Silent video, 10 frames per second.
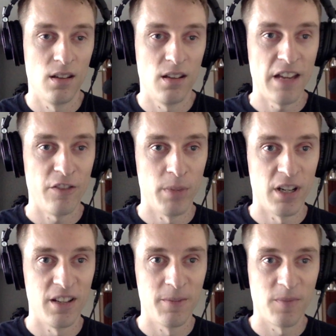Hey
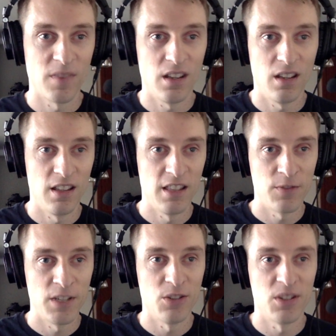everybody, in
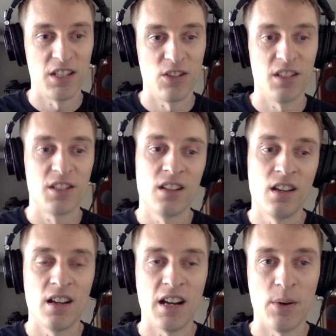this video series
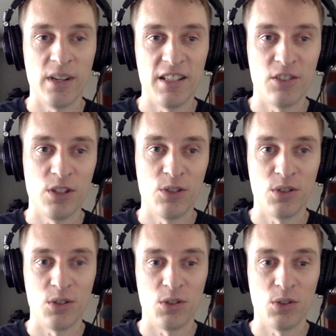I want to
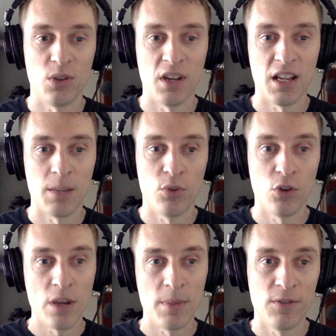introduce you to a
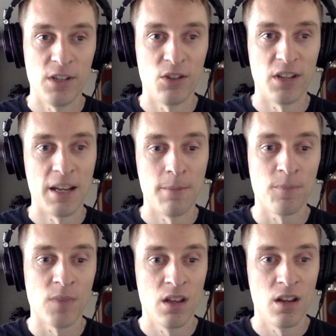programming video game
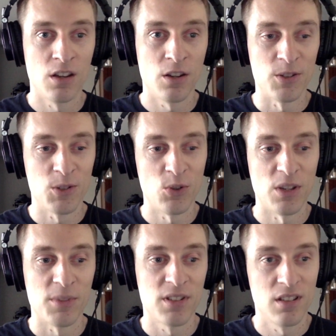called
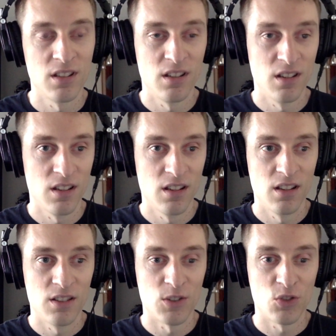Screeps.
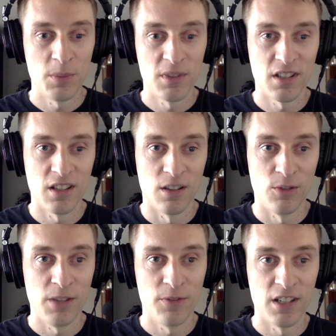So Screeps is a
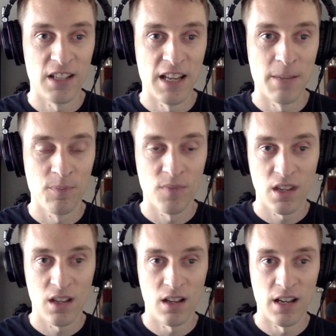really fun game.
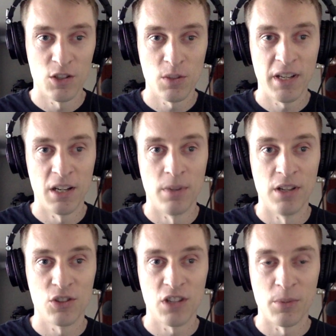uh, I used to play it a
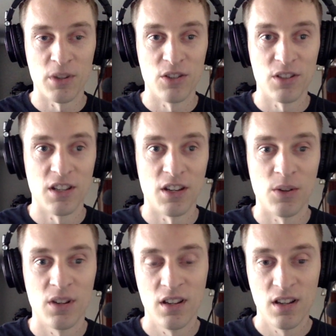bunch a couple years ago,